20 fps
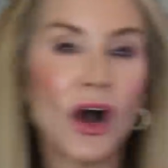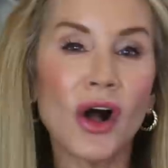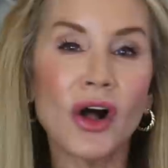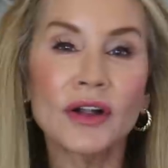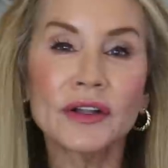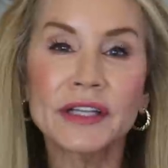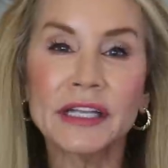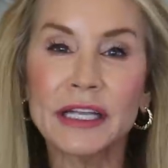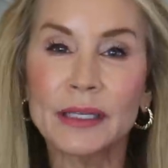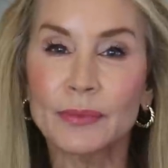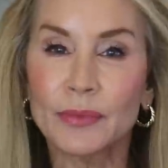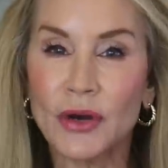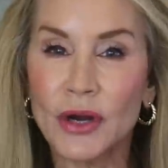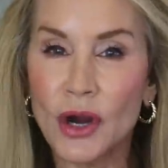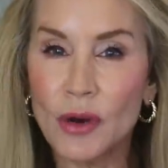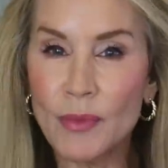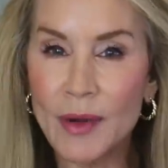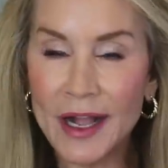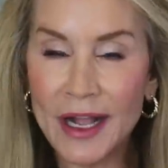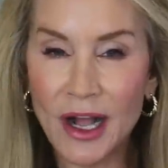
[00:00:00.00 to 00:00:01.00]
all need
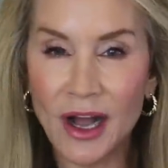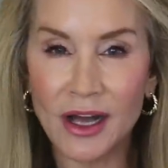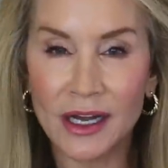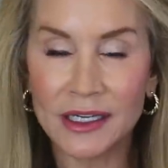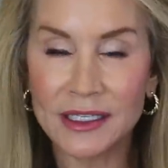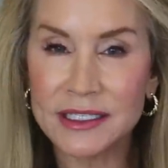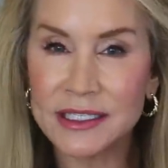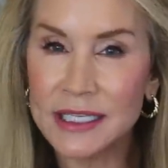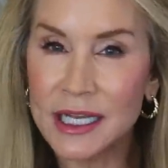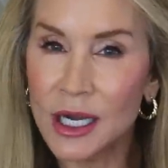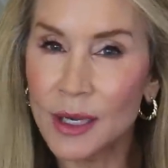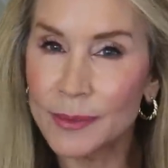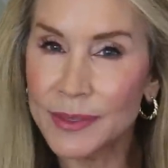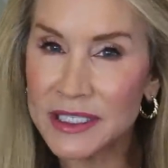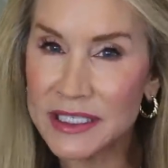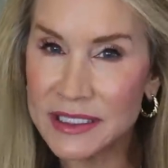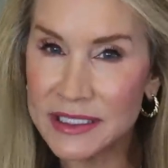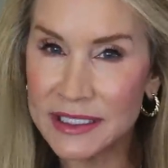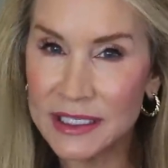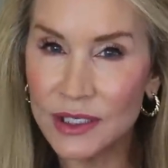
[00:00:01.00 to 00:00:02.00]
probiotics to help
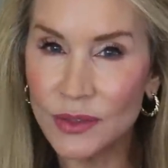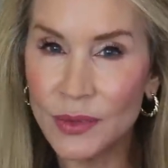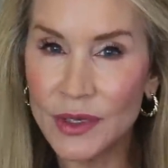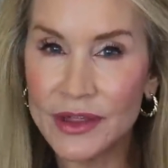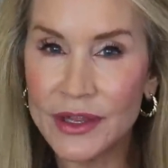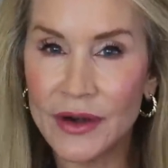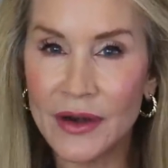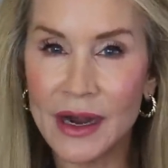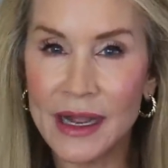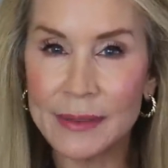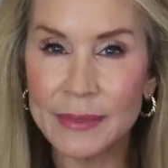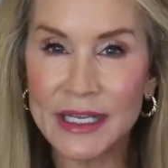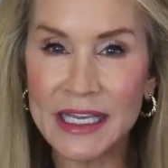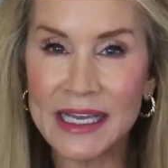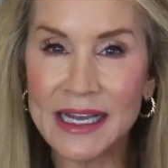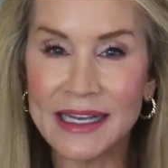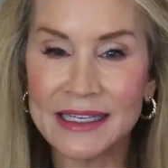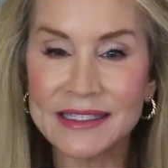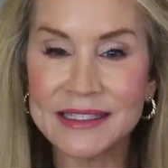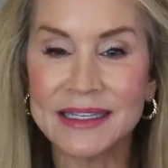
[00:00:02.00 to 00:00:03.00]
us deal with our
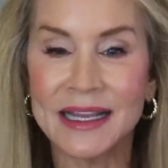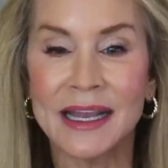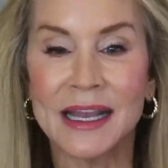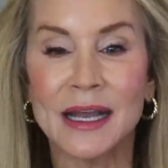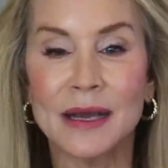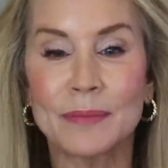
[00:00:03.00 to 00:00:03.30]
IBS,